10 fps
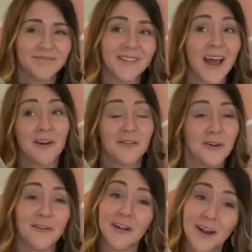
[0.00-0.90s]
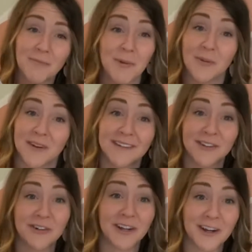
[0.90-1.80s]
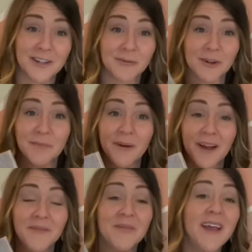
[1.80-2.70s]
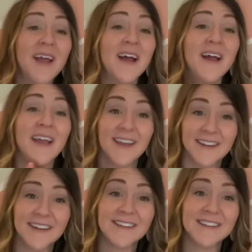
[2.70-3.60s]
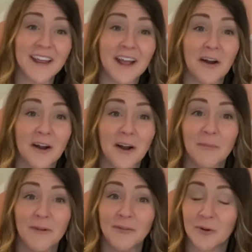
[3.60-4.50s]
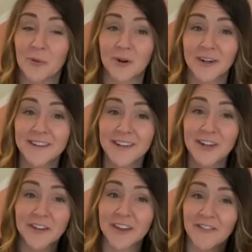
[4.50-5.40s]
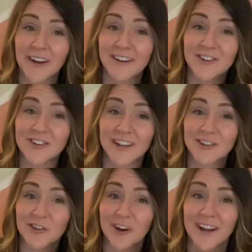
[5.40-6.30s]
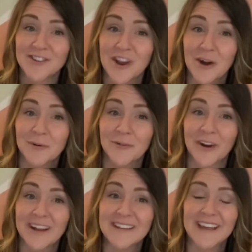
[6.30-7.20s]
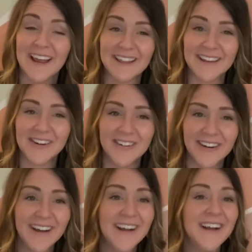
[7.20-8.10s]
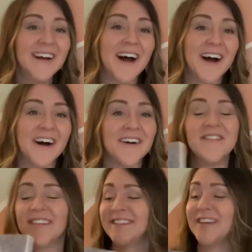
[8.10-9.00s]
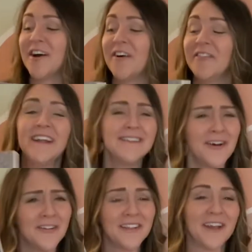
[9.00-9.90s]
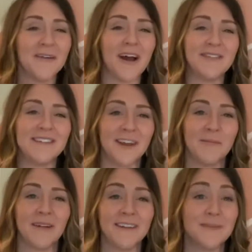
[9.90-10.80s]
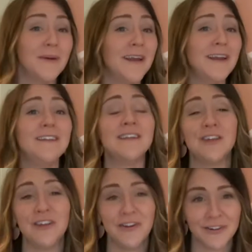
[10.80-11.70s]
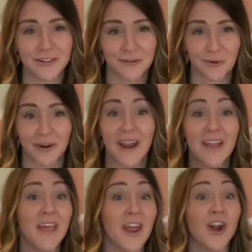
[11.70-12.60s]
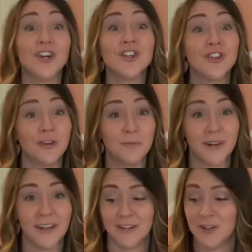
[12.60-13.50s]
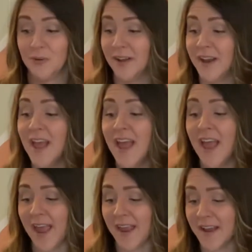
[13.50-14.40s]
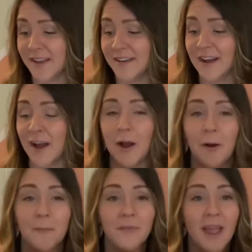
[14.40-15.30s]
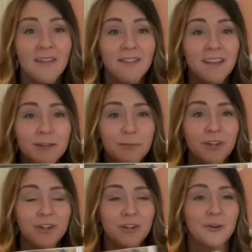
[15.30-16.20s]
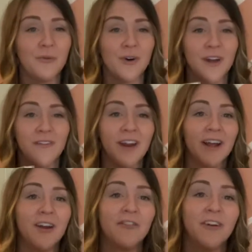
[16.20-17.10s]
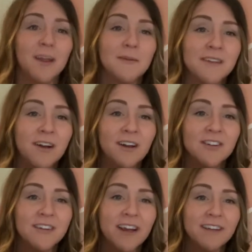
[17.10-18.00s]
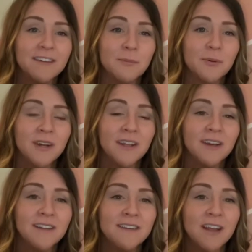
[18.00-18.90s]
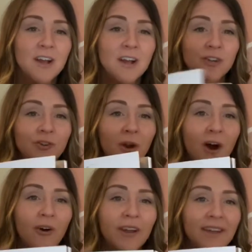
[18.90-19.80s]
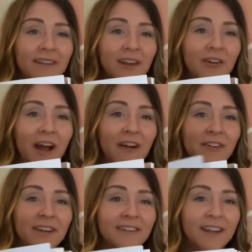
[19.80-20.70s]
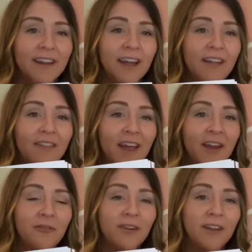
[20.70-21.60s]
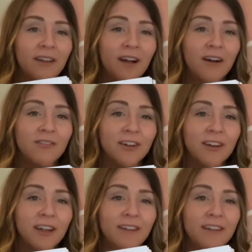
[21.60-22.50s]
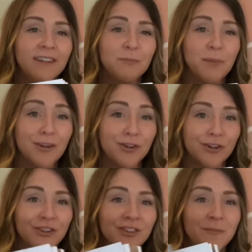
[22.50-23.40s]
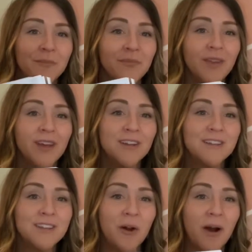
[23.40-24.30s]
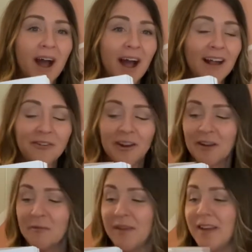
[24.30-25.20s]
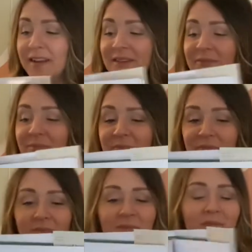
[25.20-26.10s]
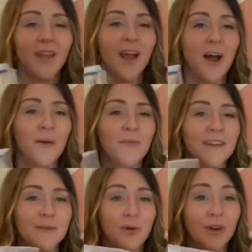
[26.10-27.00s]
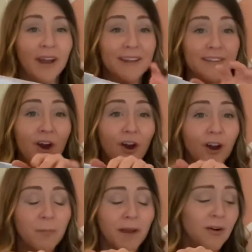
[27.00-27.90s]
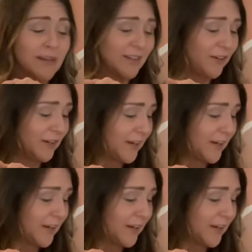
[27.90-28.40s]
I don't know if a lot of people consider it a cuss word, but it does say a couple of little words in here that I've had to just like scratch out before I say them. um, so that's the only thing I would say about this, but it is the cutest story and they are super into it. And, um, and this particular one that I got off Amazon just has the prettiest drawings and graphics in it. And they really love to look at these pictures. So I highly recommend um, this book and it's hardbound, it's very